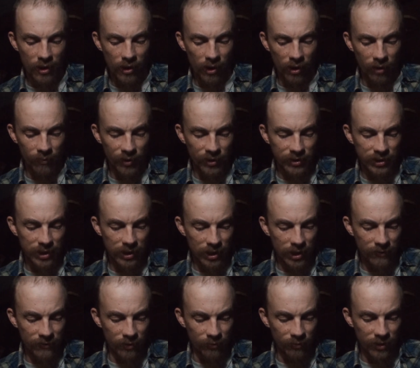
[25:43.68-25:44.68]
Almost
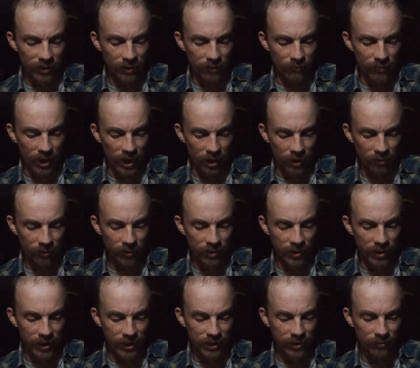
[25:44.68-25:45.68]
even with him now,
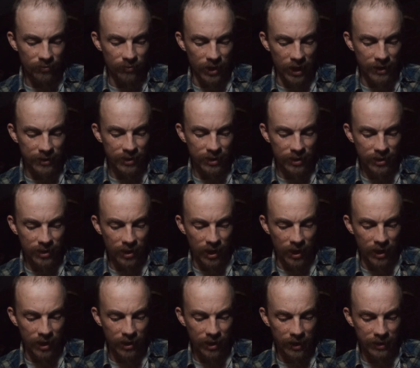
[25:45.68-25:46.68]
and this rising
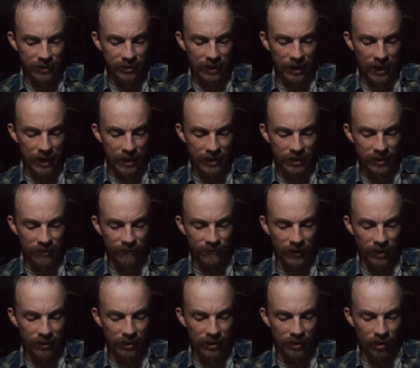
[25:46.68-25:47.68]
tide has cast a
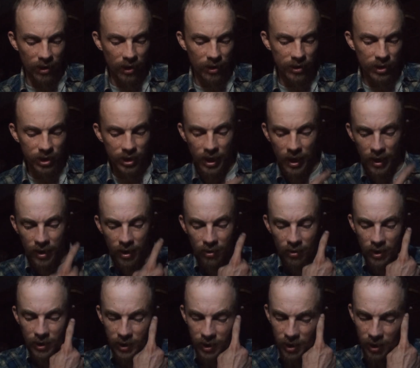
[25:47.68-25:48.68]
very long
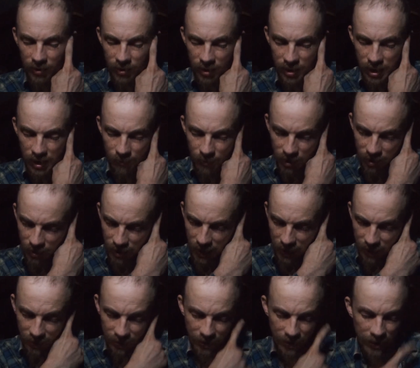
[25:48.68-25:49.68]
shadow on the other
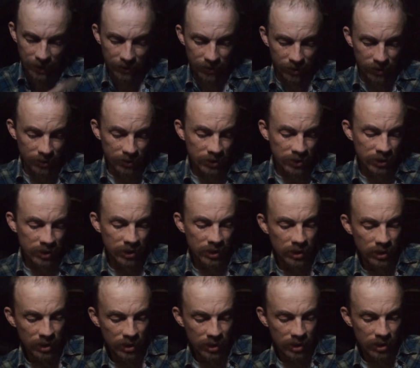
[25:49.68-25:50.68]
Democratic candidates.
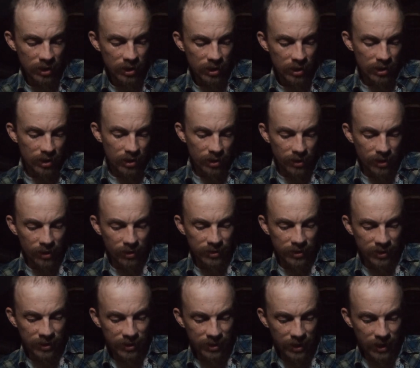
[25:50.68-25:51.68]
There is
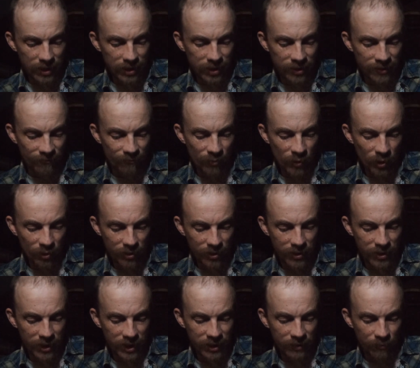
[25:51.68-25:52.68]
a sense of
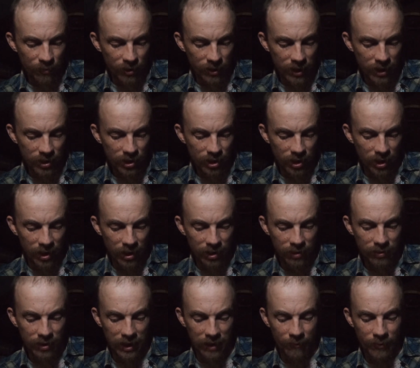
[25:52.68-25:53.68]
muted desperation in
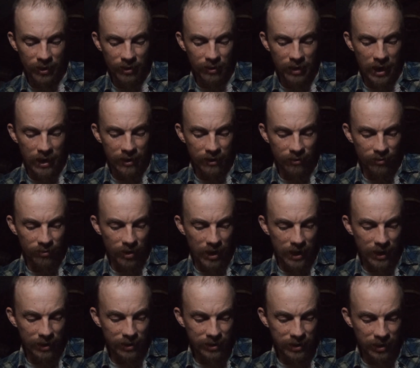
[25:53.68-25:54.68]
Democratic
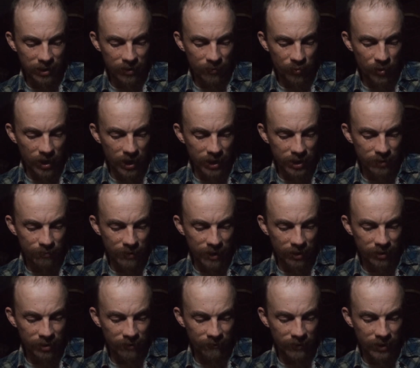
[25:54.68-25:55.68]
ranks at the
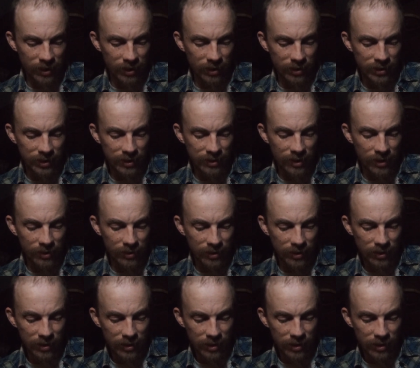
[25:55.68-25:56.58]
prospect of getting stuck